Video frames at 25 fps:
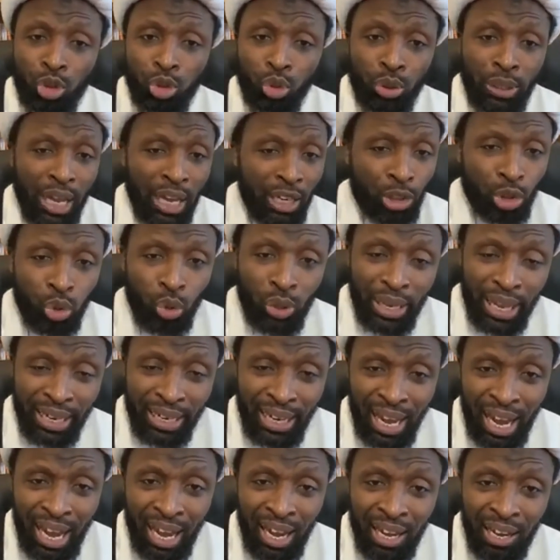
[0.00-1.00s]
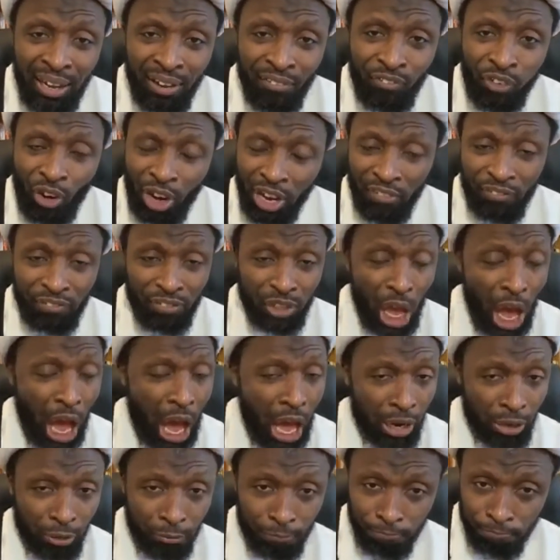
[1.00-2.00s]
to get together for
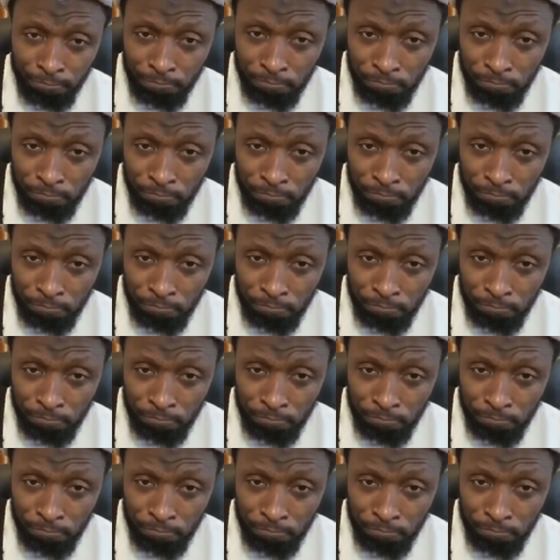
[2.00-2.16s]
iftar.